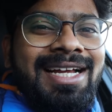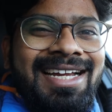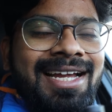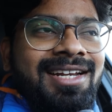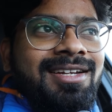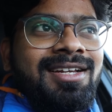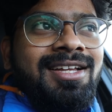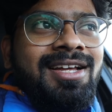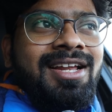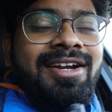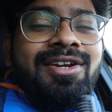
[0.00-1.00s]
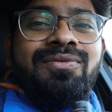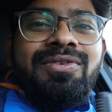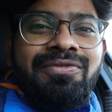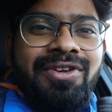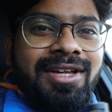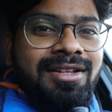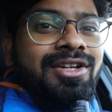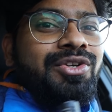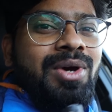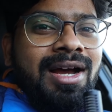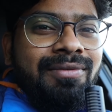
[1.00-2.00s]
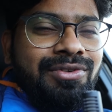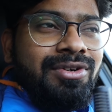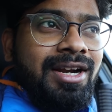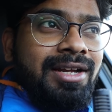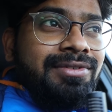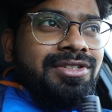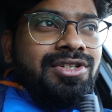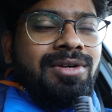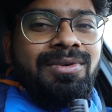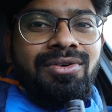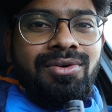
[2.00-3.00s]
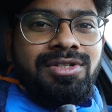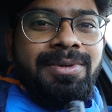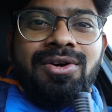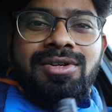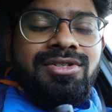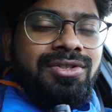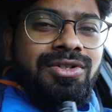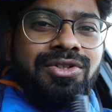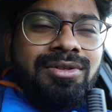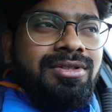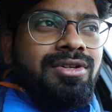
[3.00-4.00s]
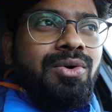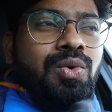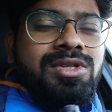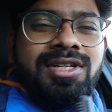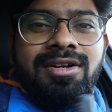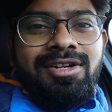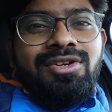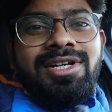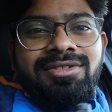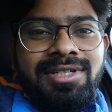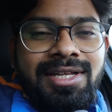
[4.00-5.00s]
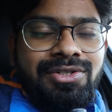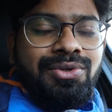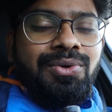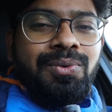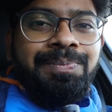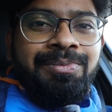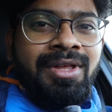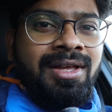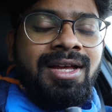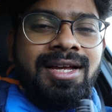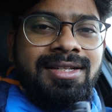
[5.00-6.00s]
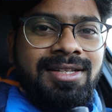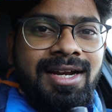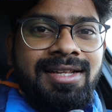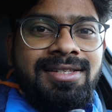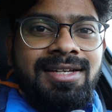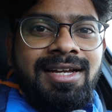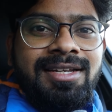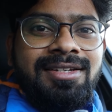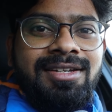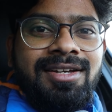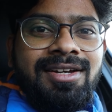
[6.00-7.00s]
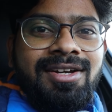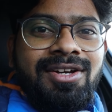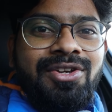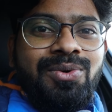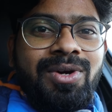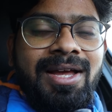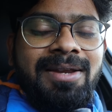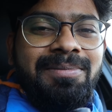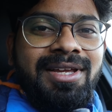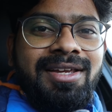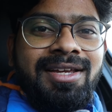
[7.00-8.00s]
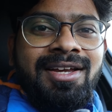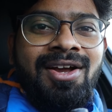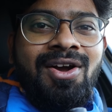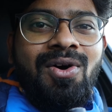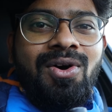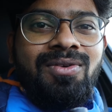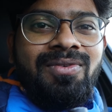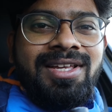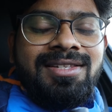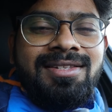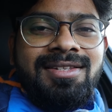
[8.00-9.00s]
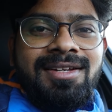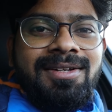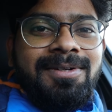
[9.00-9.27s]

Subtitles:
get rid of the fear that you have to drive in German roads, because the rules and regulations, as you know, it's crazy, and you can be always